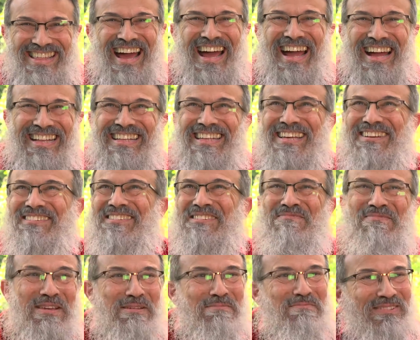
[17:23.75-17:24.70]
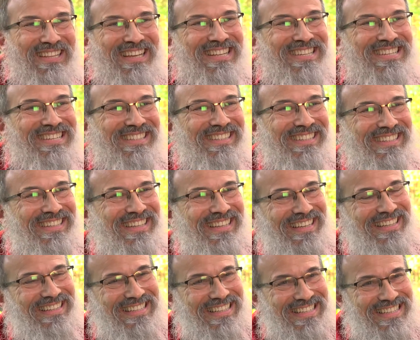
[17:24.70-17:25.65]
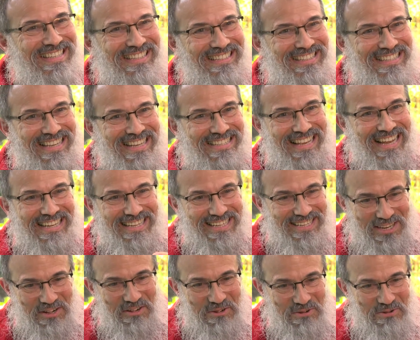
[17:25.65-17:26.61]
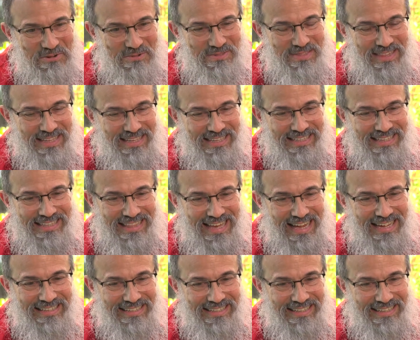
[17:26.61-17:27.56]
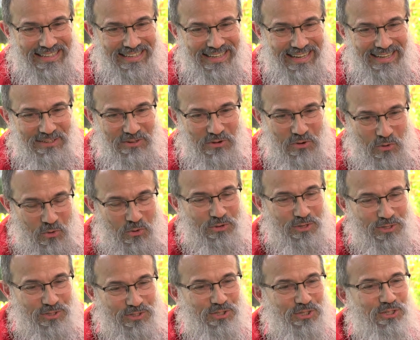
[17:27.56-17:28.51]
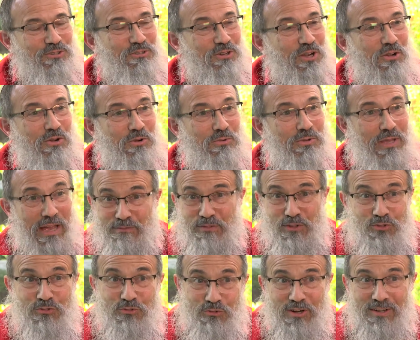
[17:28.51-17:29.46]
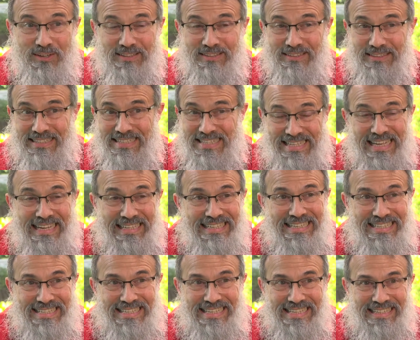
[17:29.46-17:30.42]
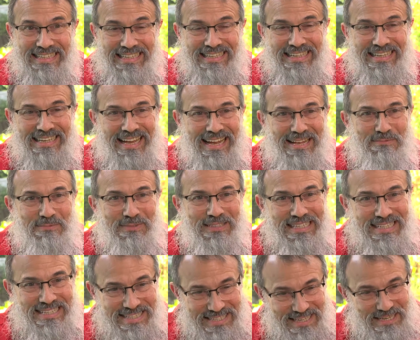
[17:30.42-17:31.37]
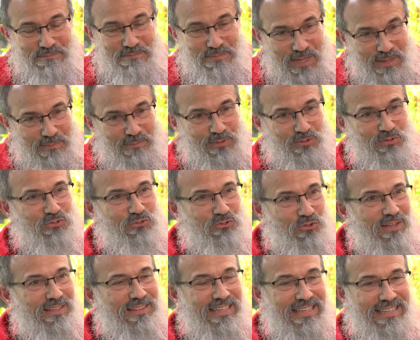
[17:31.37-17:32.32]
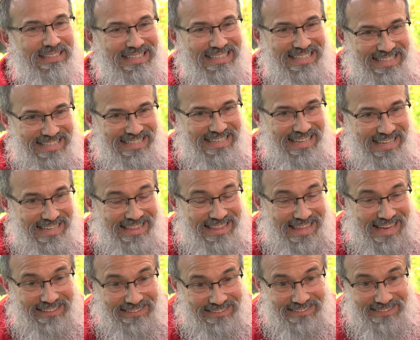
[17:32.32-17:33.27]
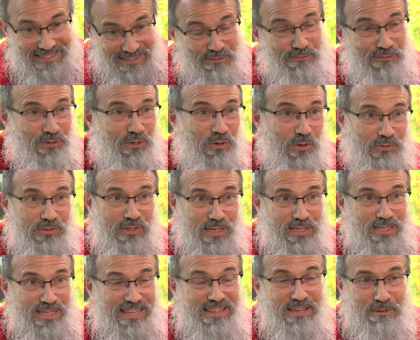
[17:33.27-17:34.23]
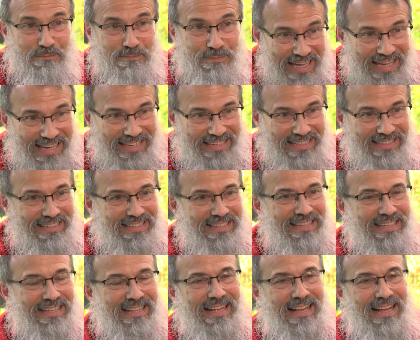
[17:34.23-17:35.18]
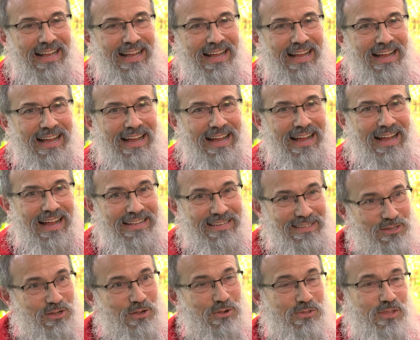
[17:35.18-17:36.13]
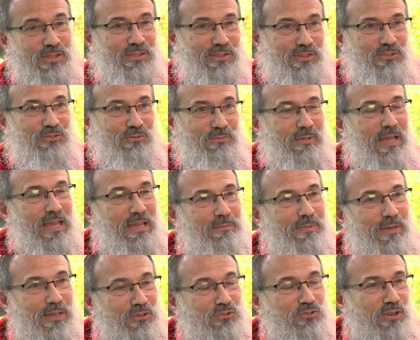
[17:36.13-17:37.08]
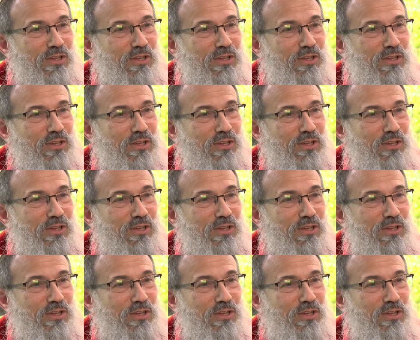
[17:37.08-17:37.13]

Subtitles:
That gives me pleasure. This is since I know that in order to grow, you have to struggle, and it's not easy. And when I see people struggling and I see their difficulty, I see their pain, I know that this may be a